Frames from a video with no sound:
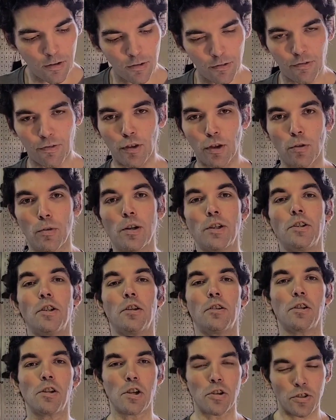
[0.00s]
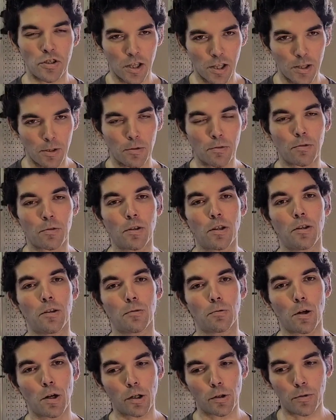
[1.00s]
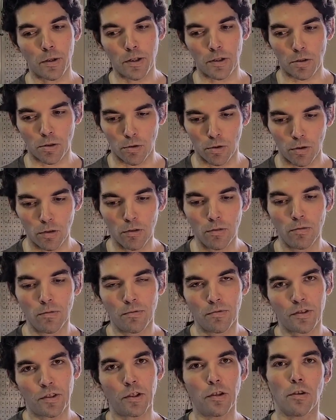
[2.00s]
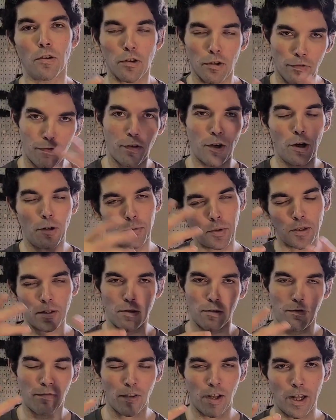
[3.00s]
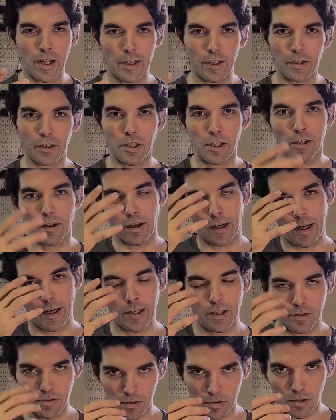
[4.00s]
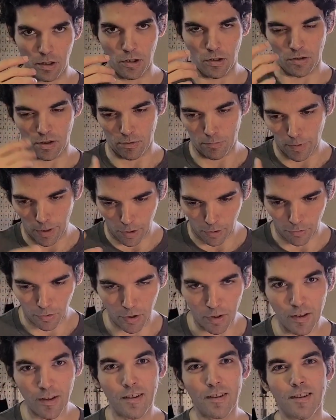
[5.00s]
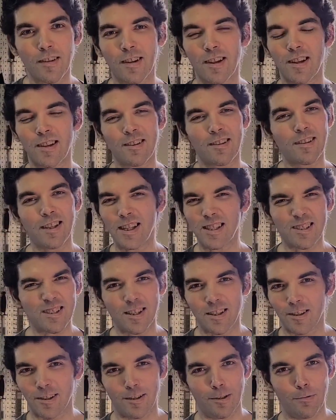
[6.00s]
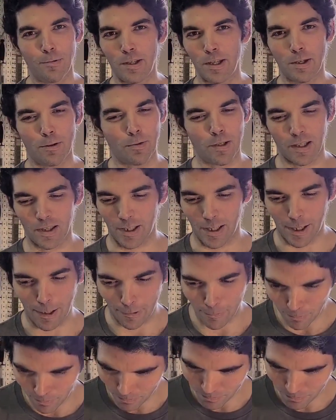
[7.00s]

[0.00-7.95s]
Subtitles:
for when you're using the rotary tool so the foam doesn't fly into your eyes and nose and mouth. Because that's not good. We don't want that.